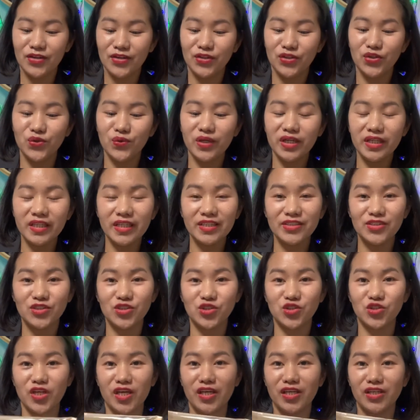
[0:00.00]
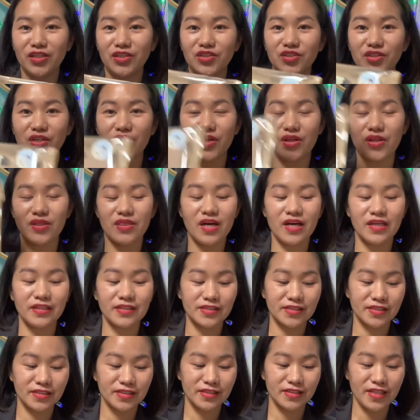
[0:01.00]
you can exchange that
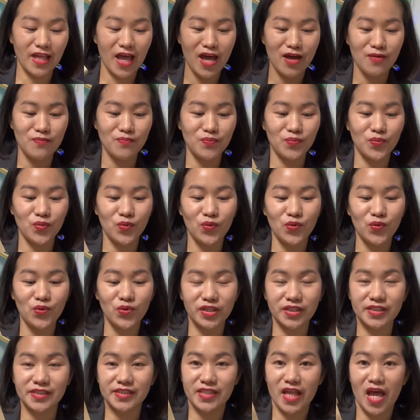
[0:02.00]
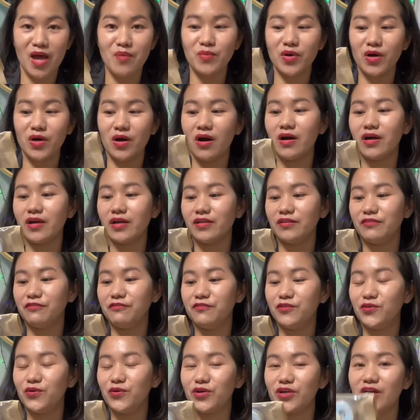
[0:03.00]
stamp or stamp card
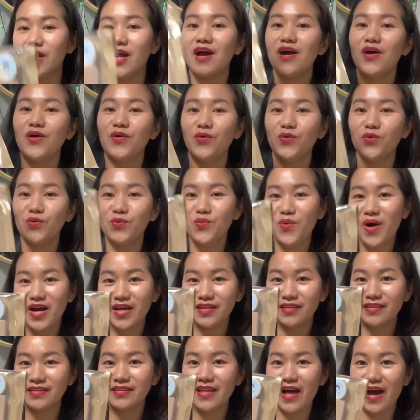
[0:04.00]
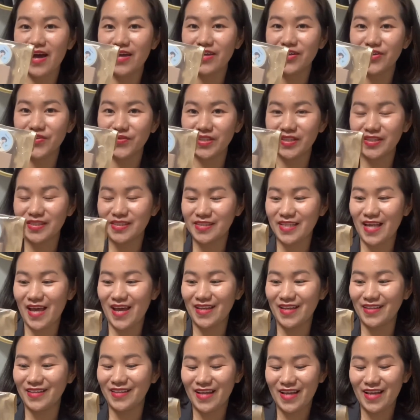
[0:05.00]
for one diary set.